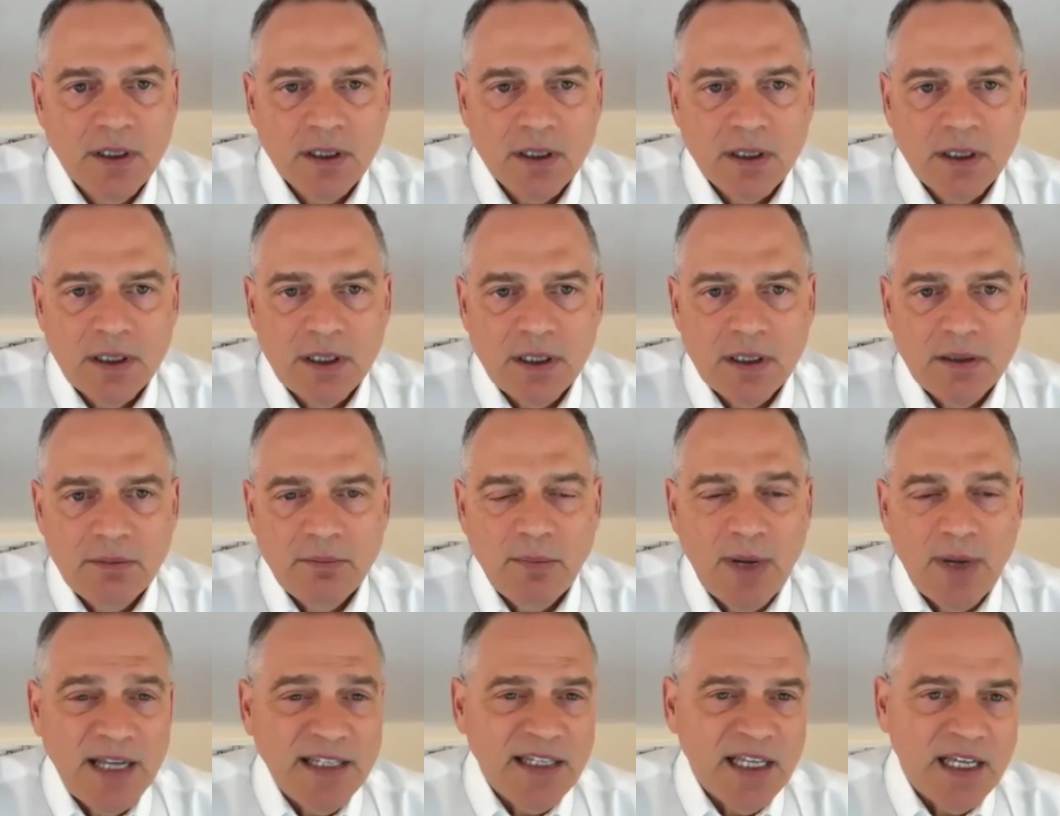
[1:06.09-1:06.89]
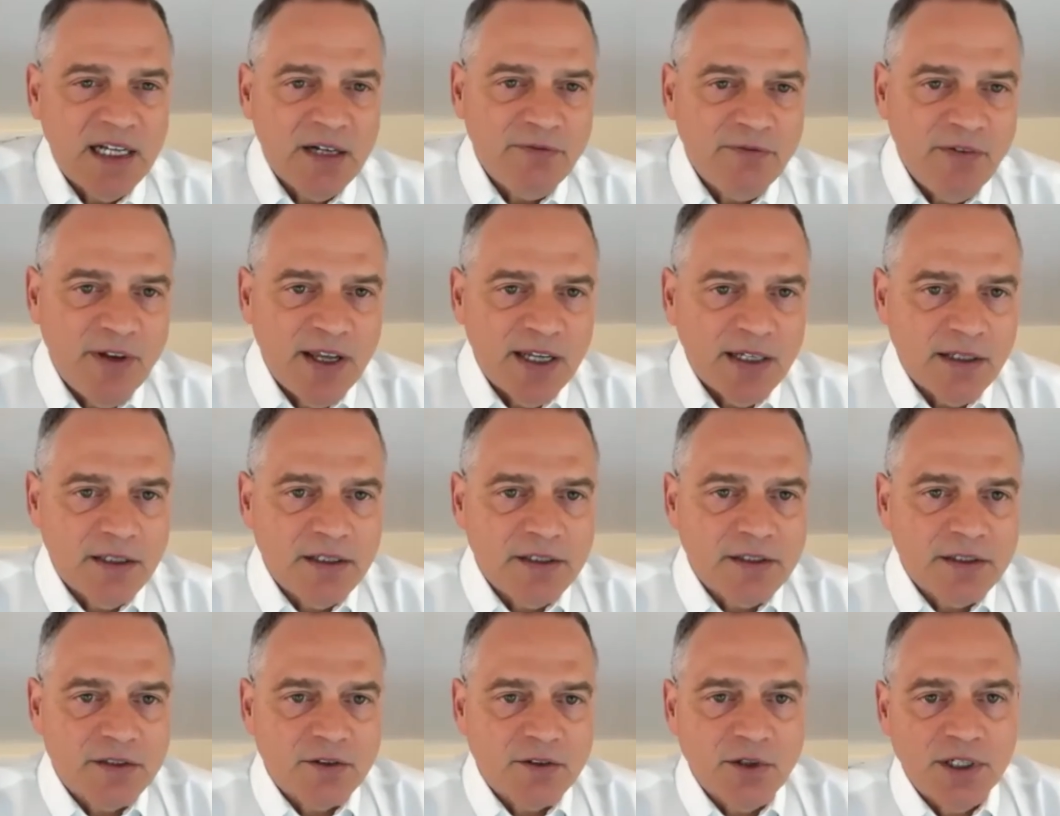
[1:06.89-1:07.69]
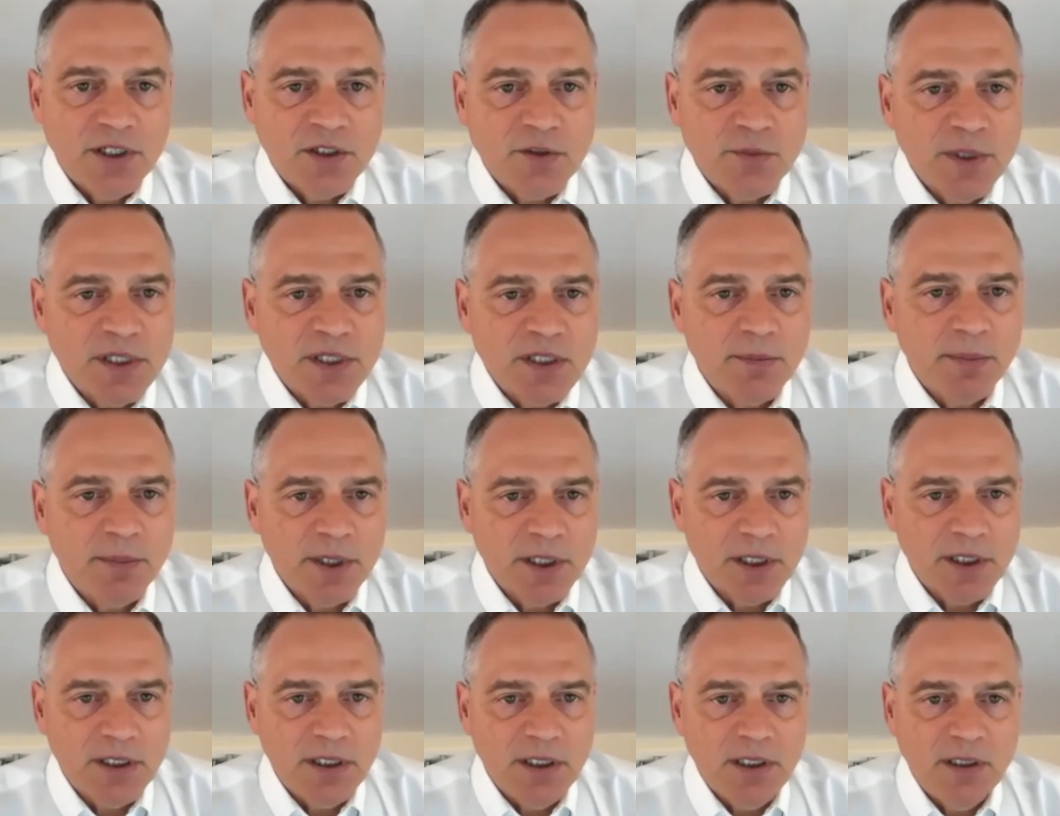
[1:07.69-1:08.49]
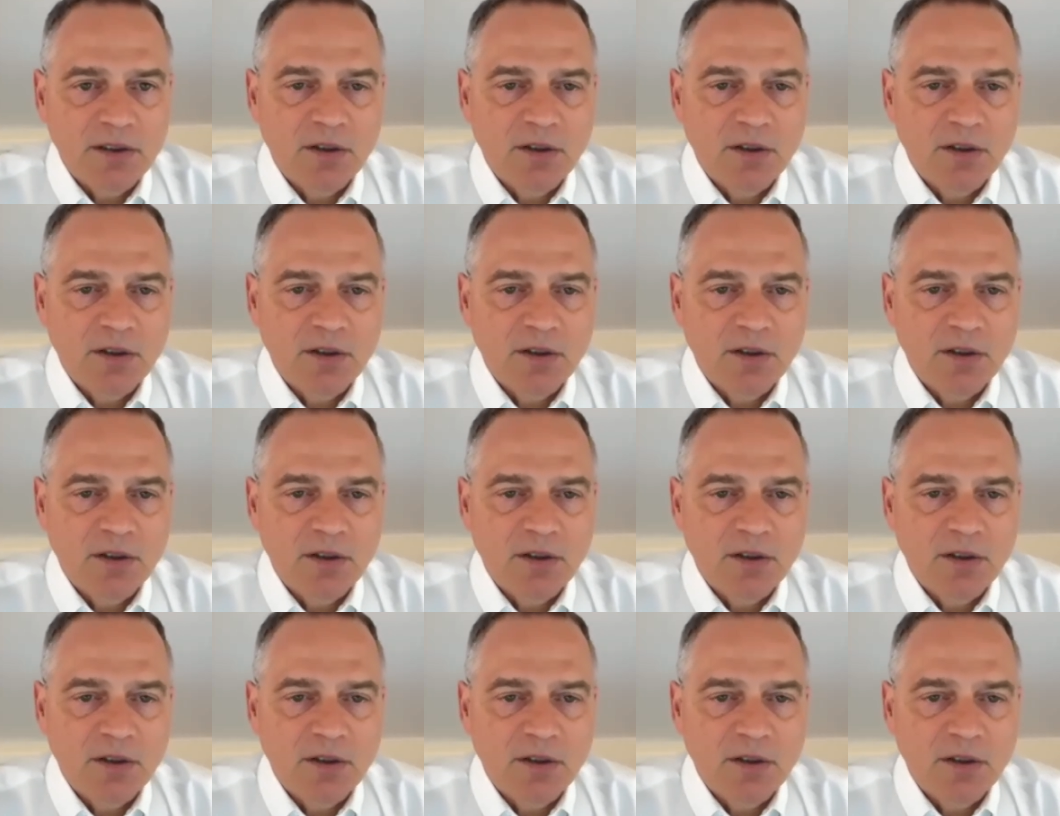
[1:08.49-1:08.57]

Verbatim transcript: Uh, might that affect its transmissibility?